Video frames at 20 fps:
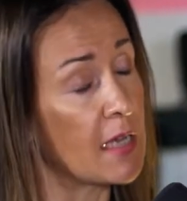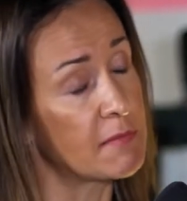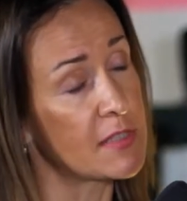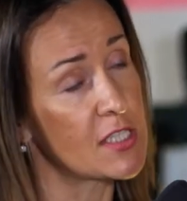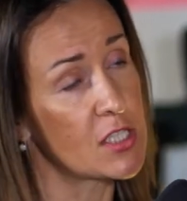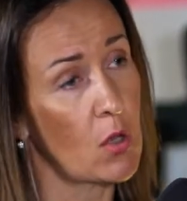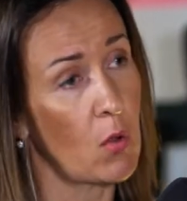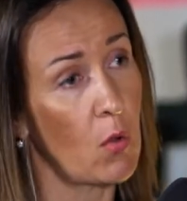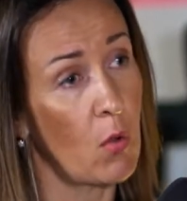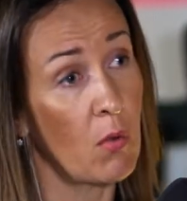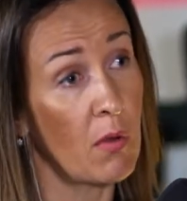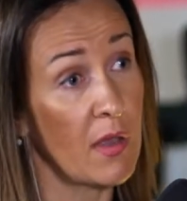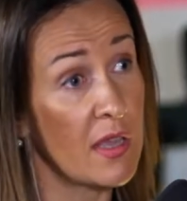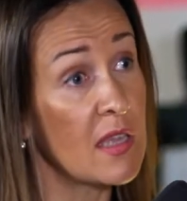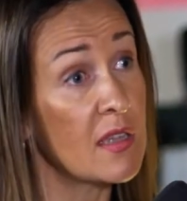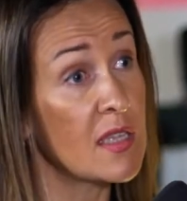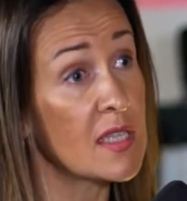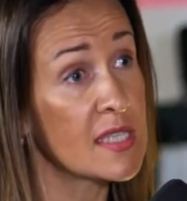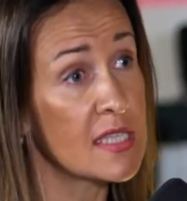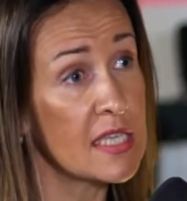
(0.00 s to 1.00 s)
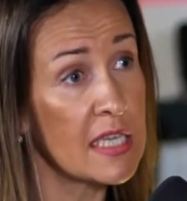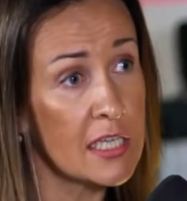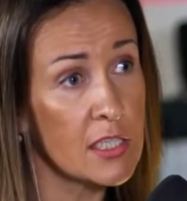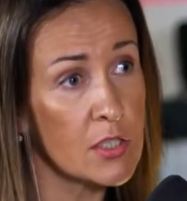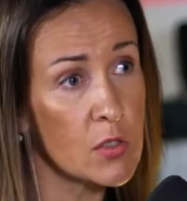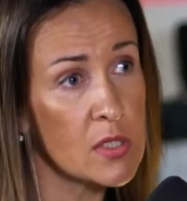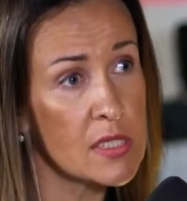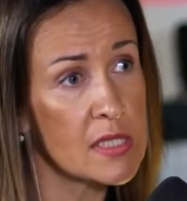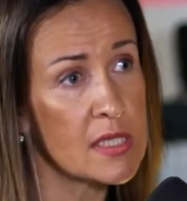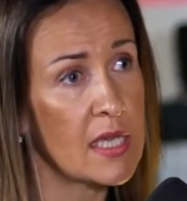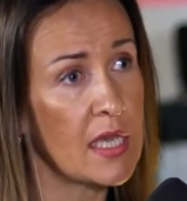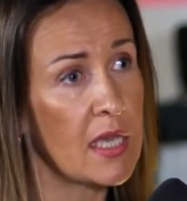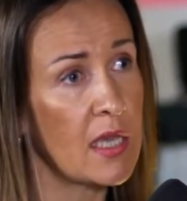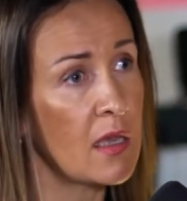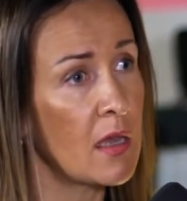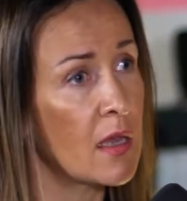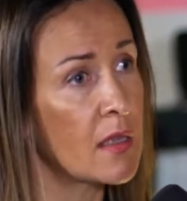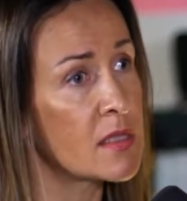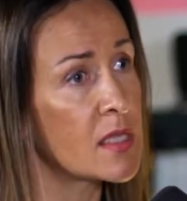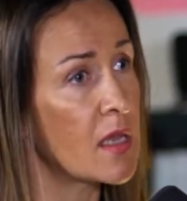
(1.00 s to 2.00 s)
So it's here to
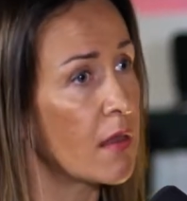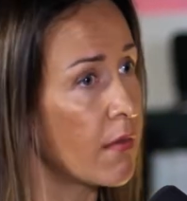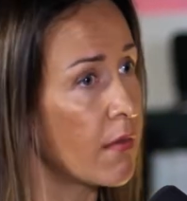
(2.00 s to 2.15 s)
stay, and I